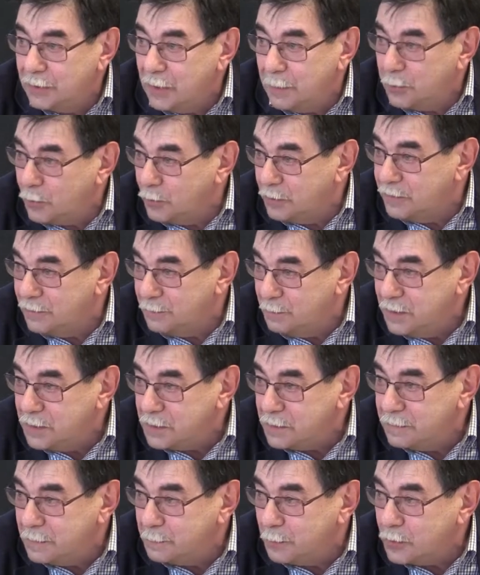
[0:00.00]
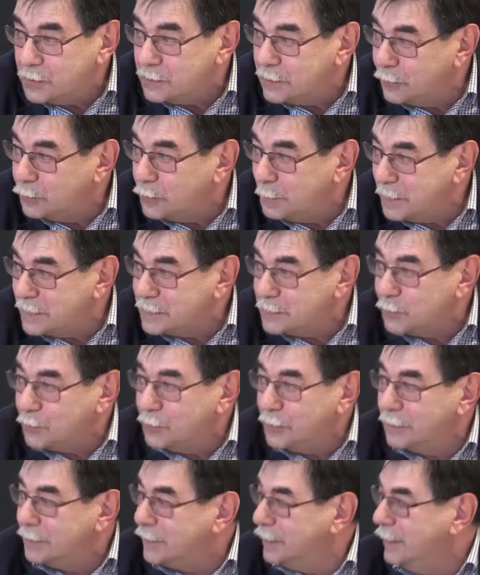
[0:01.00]
beige, not because I'm
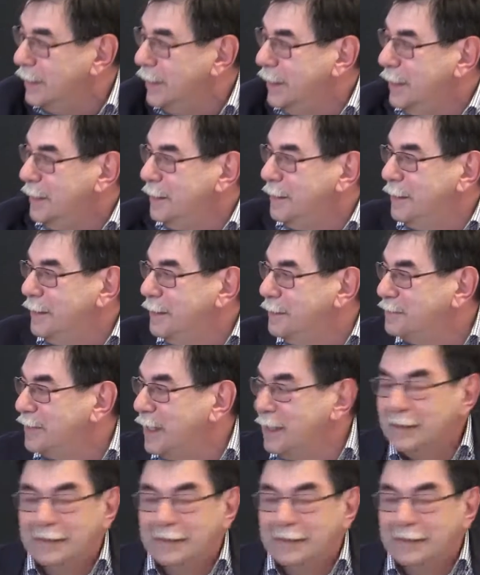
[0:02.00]
against beige.